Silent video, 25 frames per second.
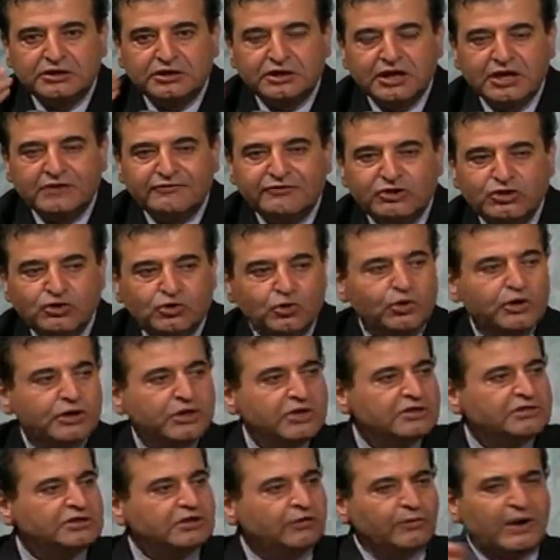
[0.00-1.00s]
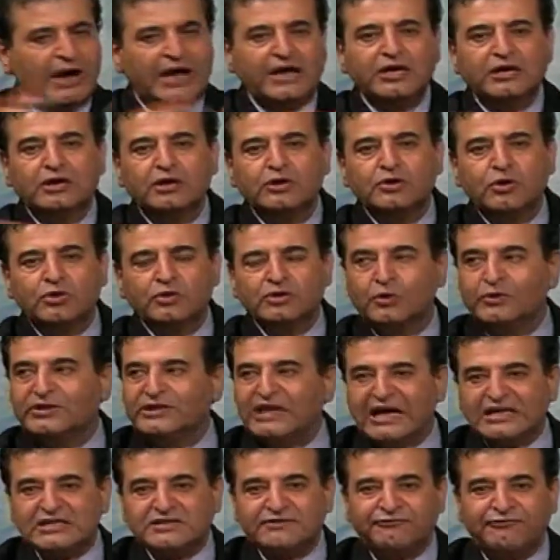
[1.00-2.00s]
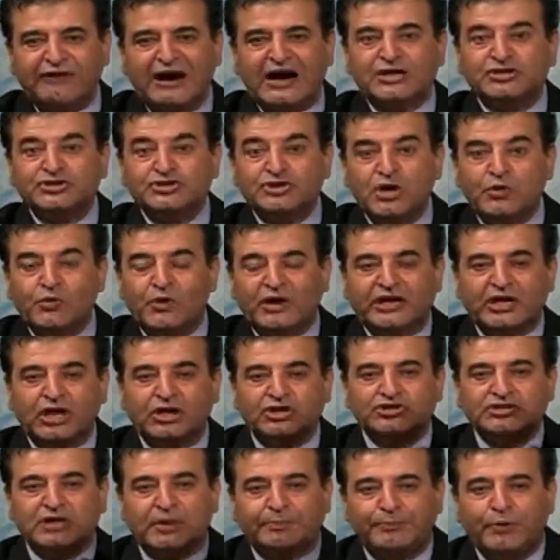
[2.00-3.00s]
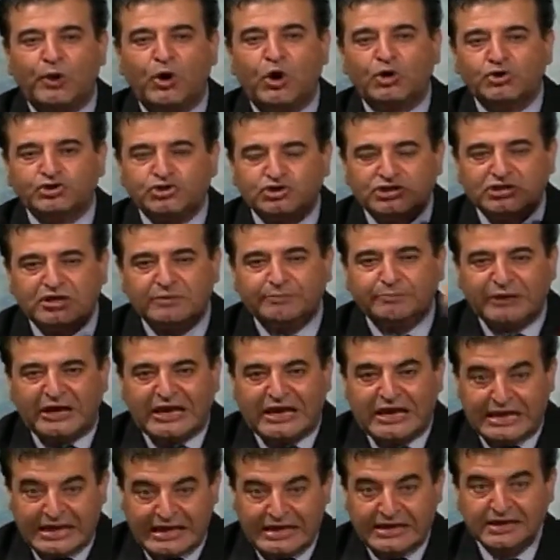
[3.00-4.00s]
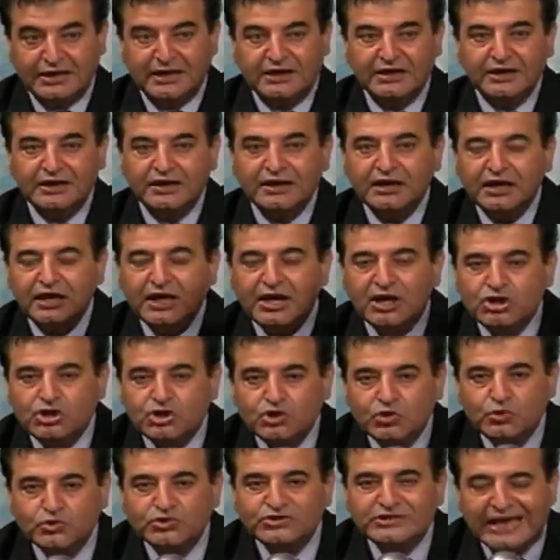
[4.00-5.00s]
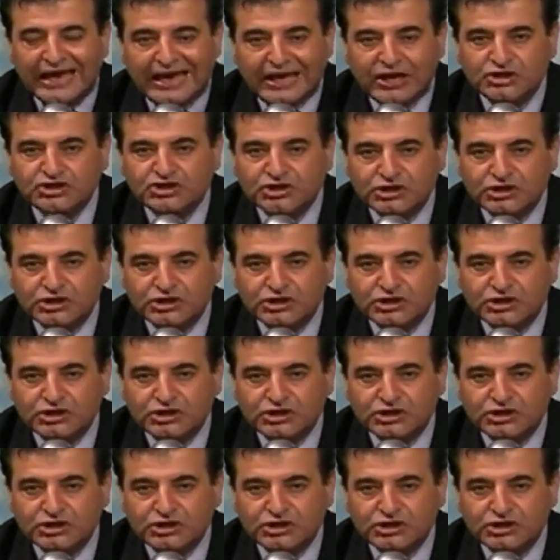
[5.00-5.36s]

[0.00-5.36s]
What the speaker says: The writing on that's Fox Network. It's supposed to be a news agency.